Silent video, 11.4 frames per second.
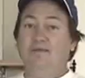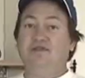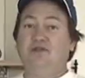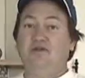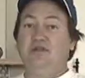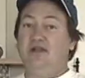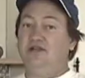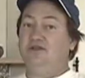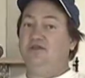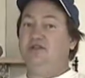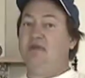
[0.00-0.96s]
episode that I
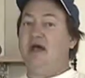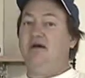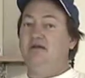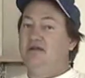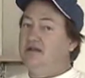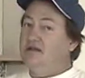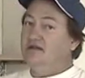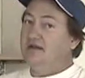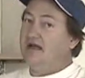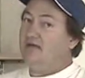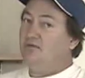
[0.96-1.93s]
showed you about,
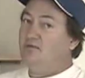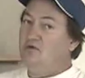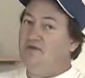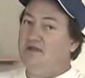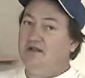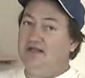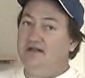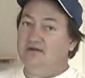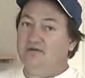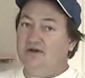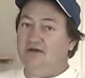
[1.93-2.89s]
not removing the lid of
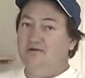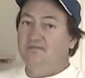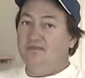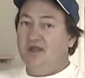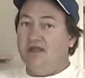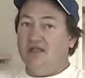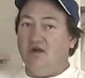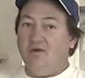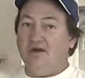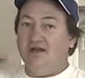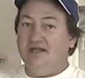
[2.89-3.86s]
the grill, you'll
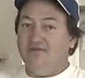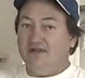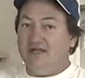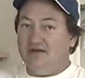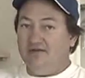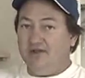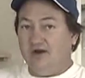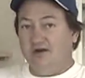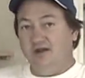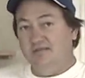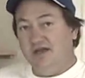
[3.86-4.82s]
want to leave the lid on
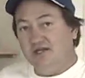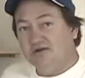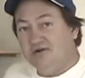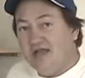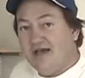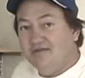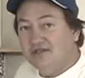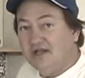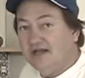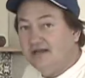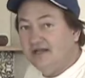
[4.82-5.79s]
there. Make sure you have a tight